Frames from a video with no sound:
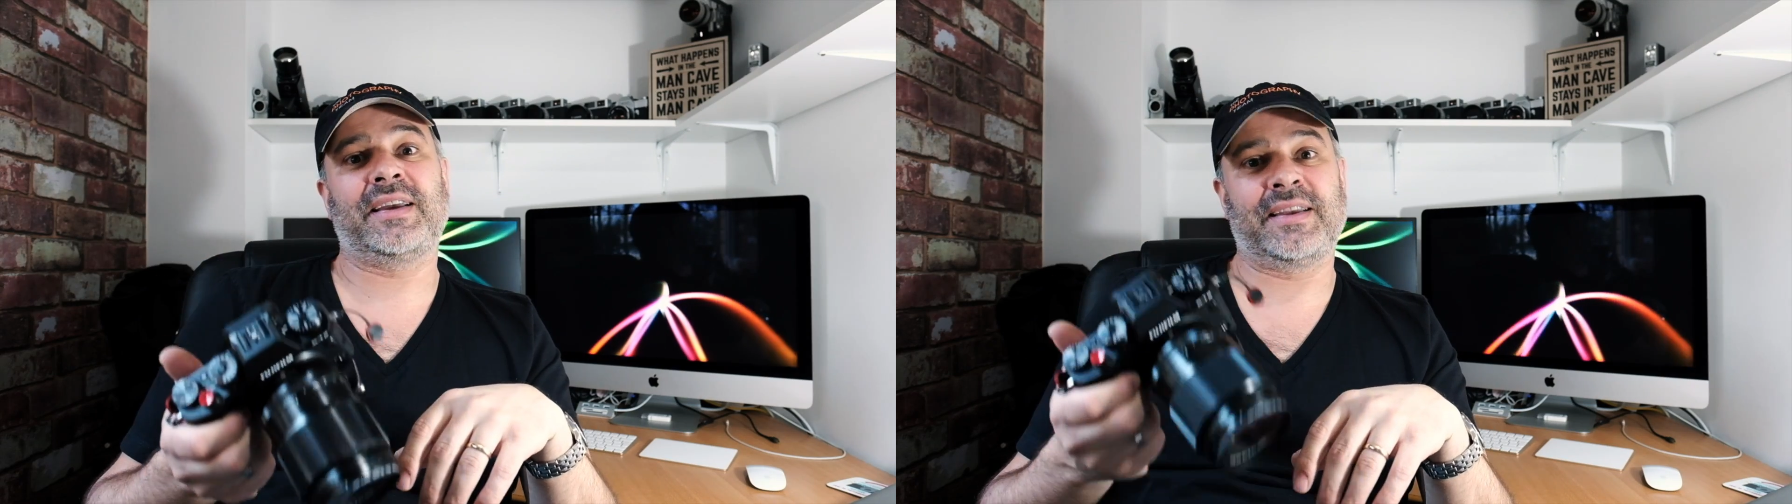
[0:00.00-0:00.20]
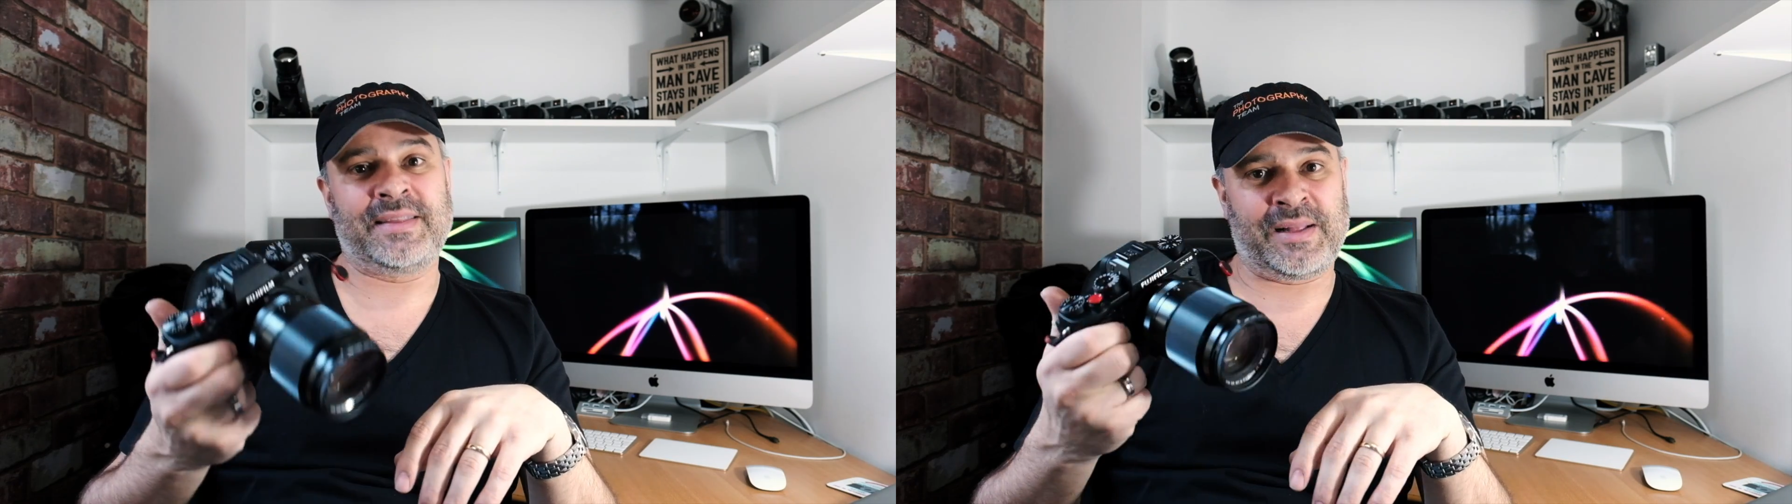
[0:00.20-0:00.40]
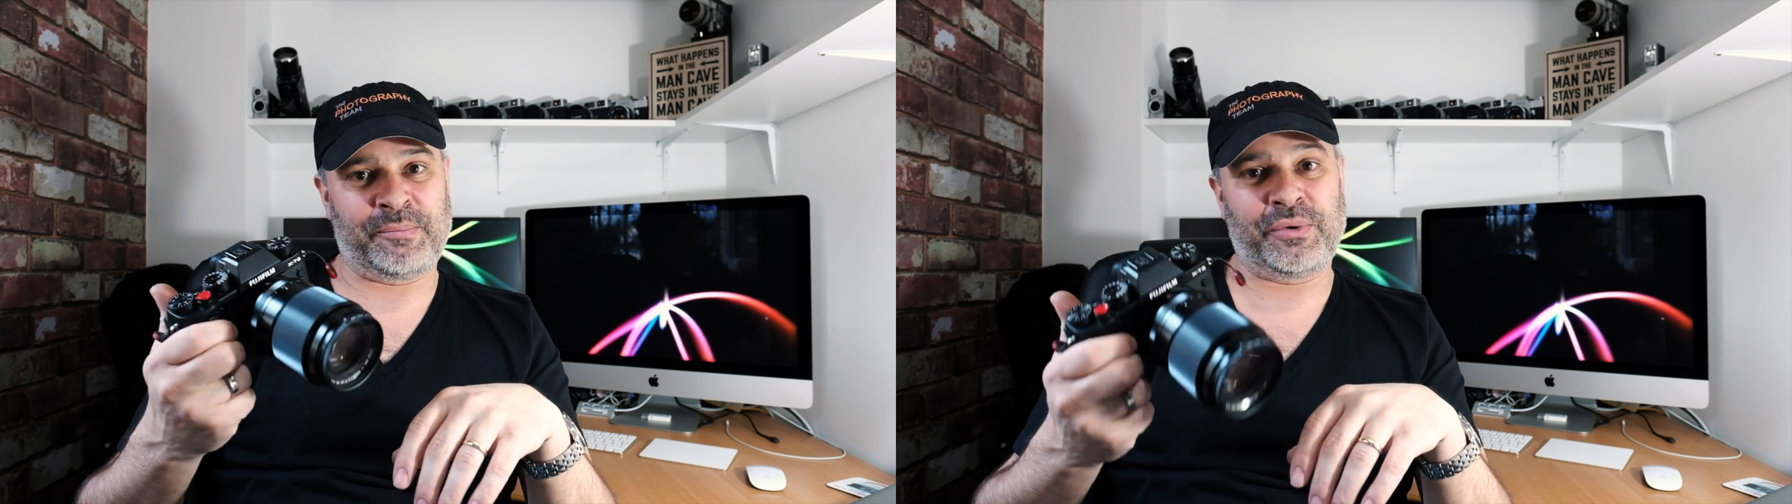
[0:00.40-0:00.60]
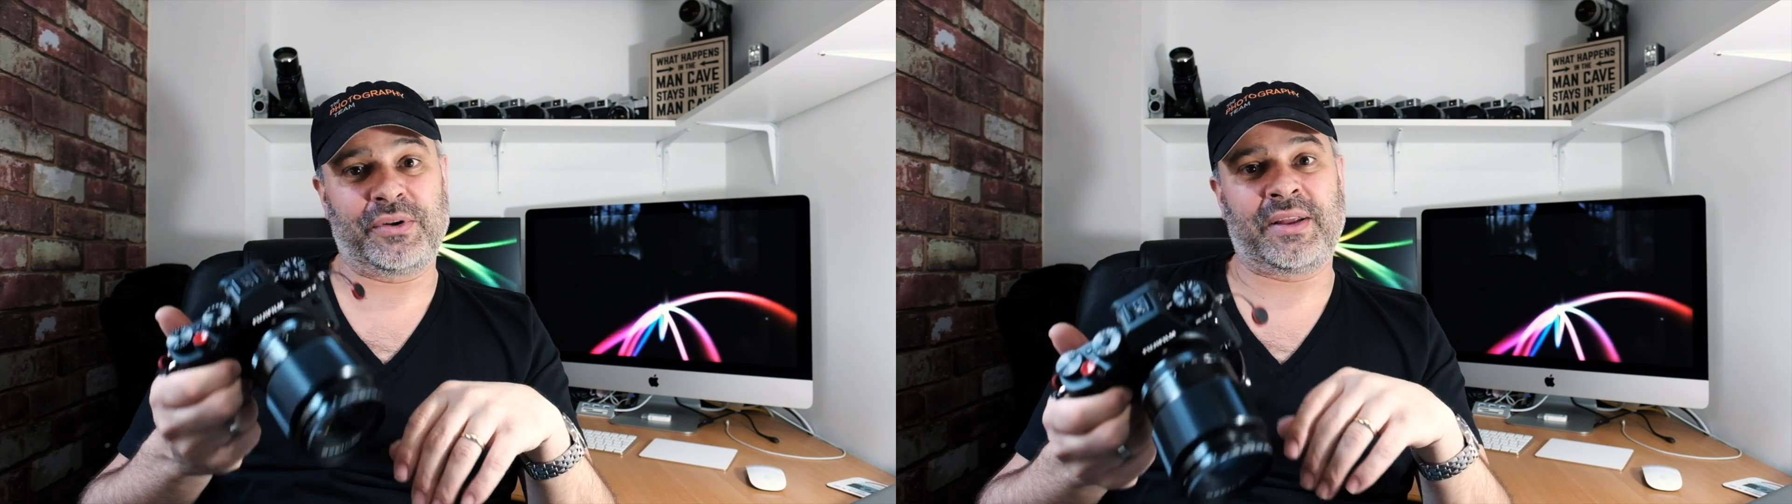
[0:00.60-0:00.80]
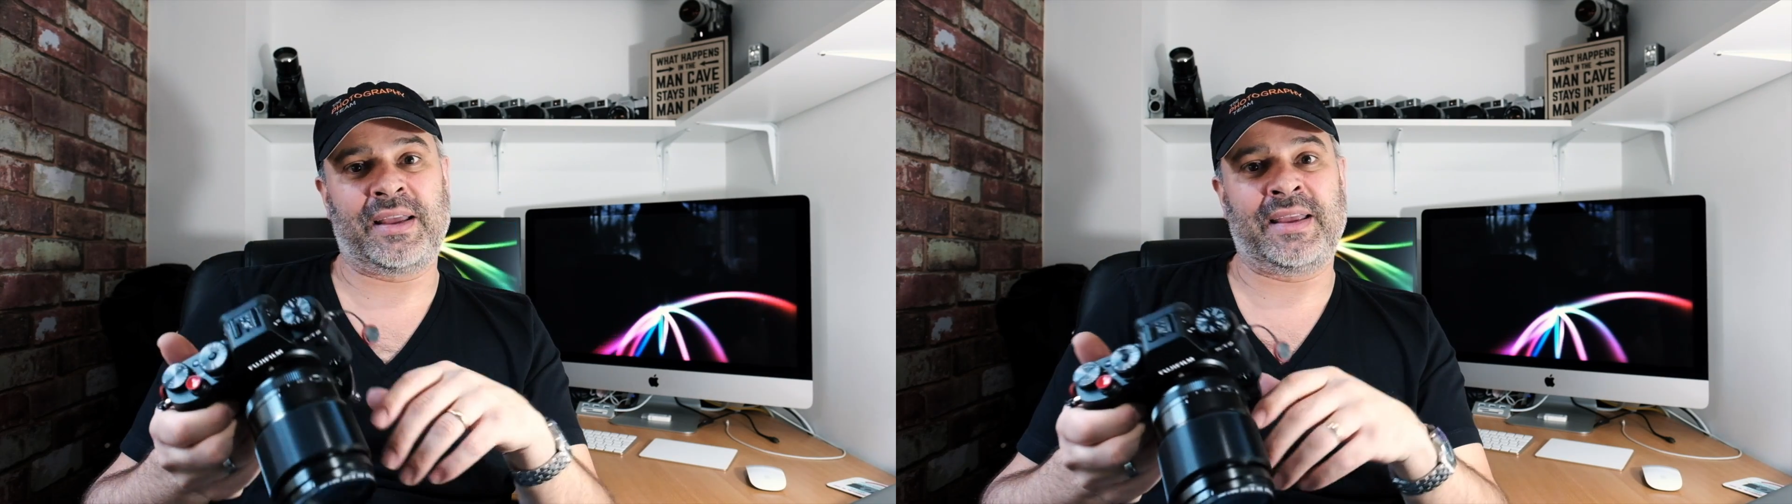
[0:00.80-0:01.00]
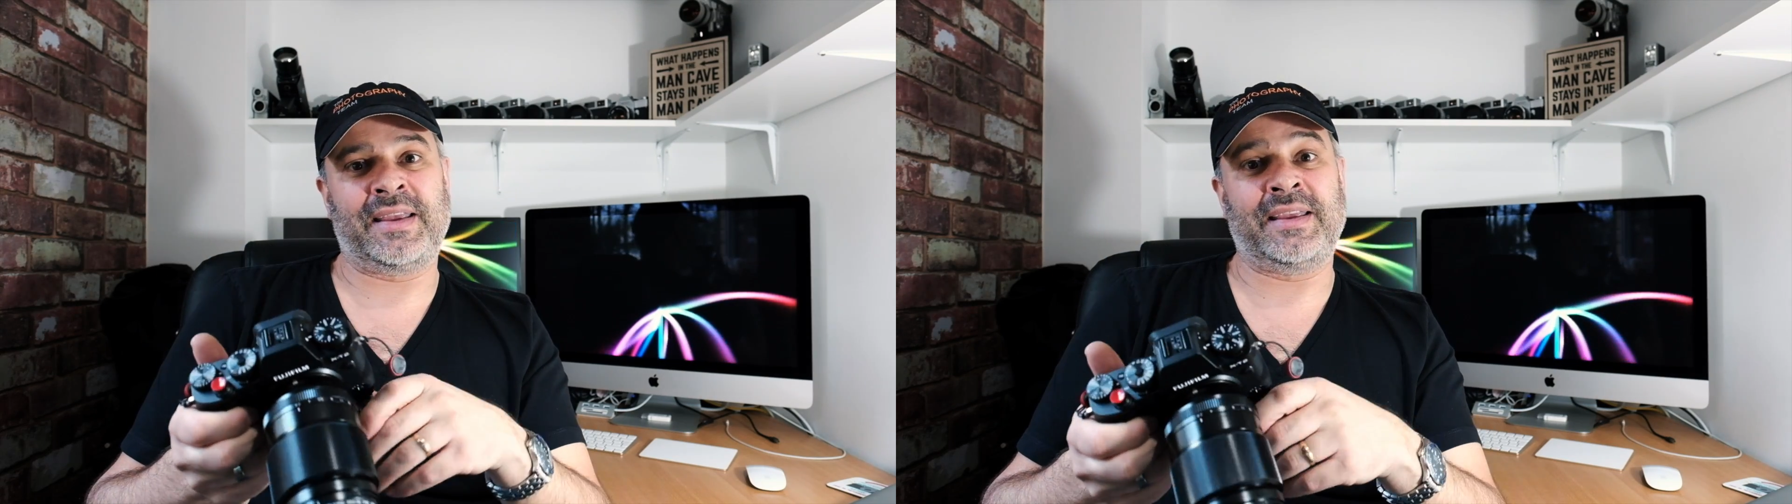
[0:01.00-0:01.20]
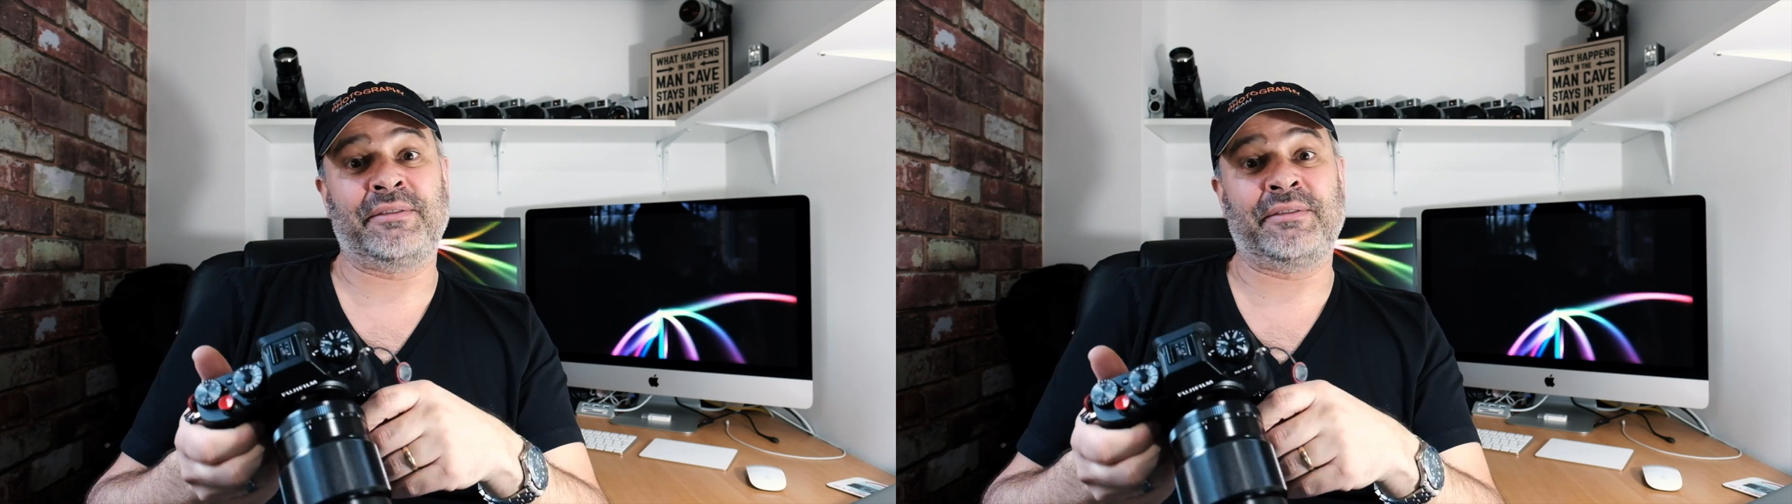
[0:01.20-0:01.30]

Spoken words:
and they'll put a